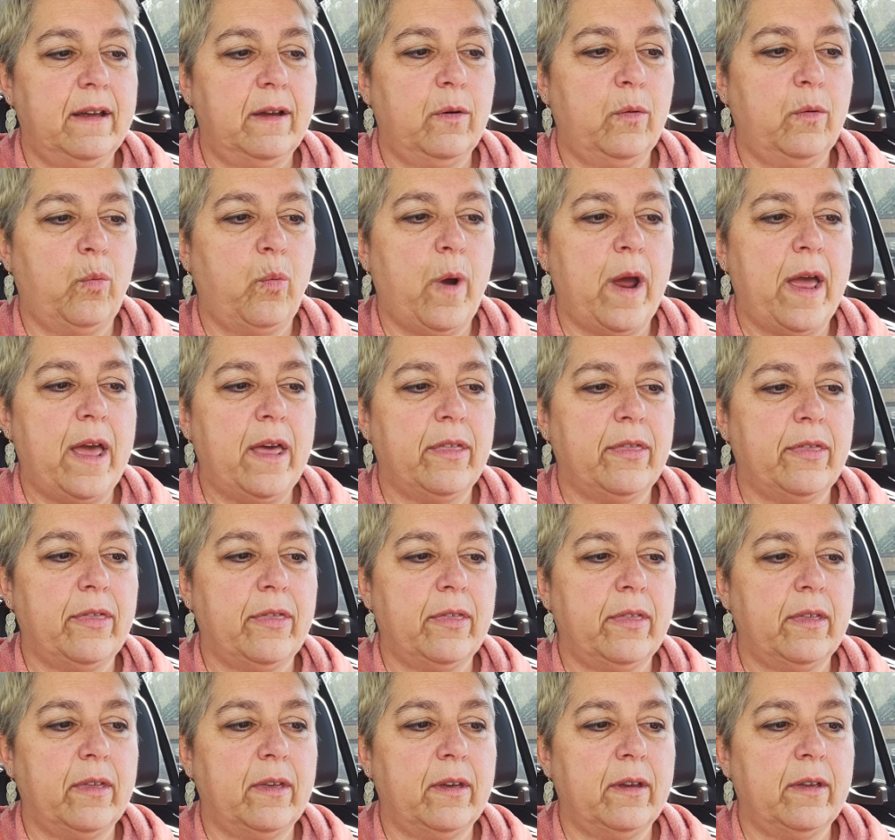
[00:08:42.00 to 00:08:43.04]

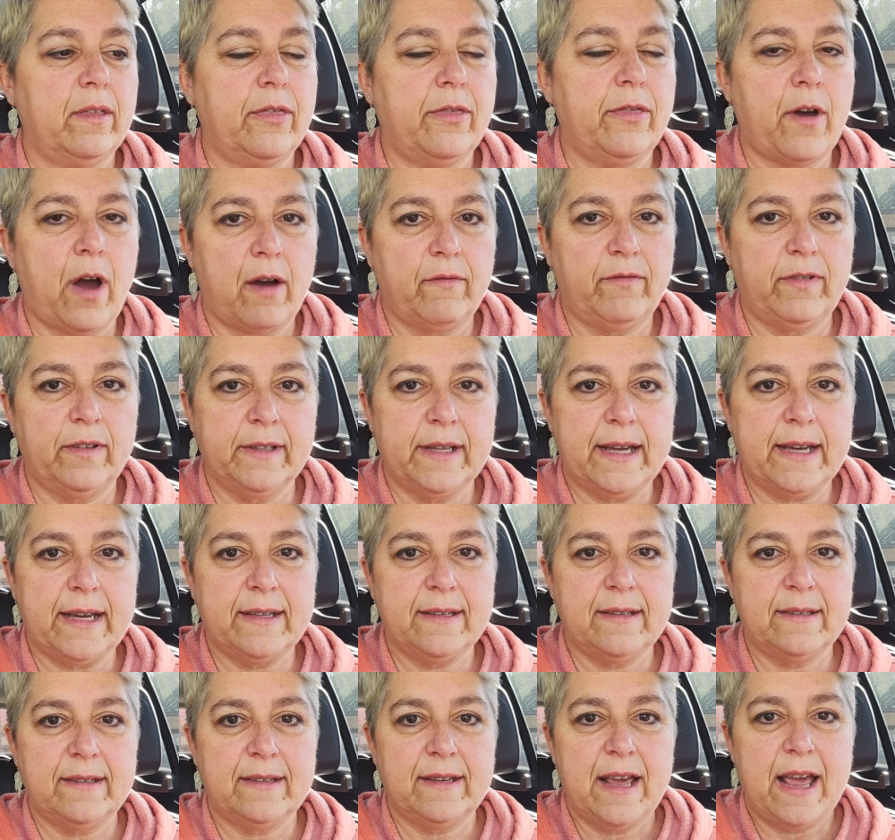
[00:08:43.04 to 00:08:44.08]
with
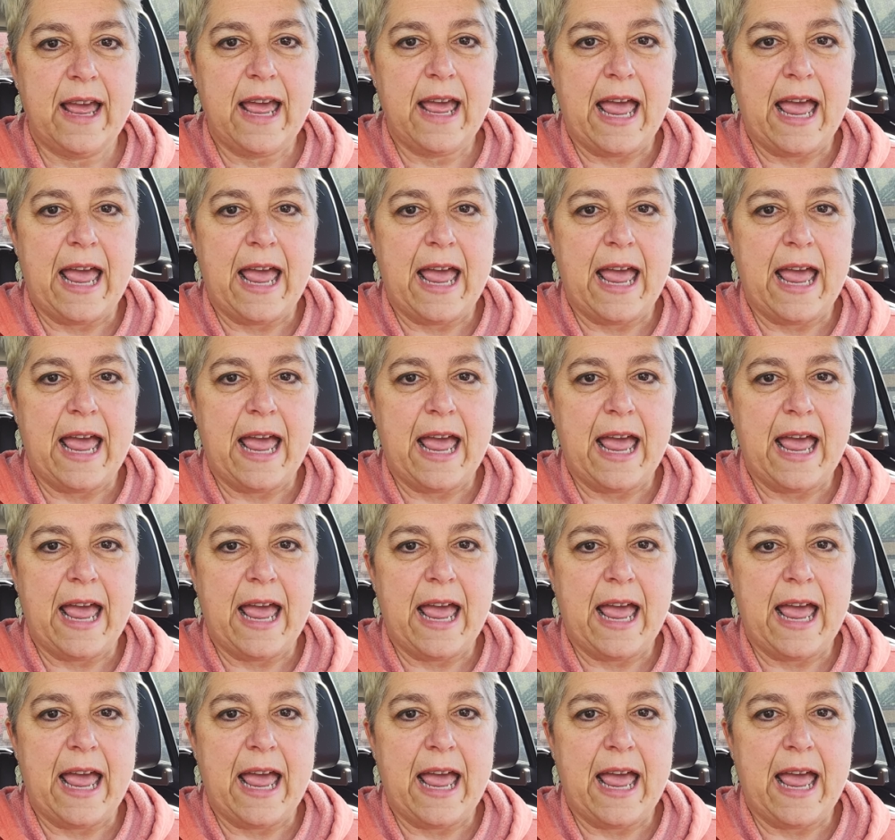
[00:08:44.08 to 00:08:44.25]
thoughtfulness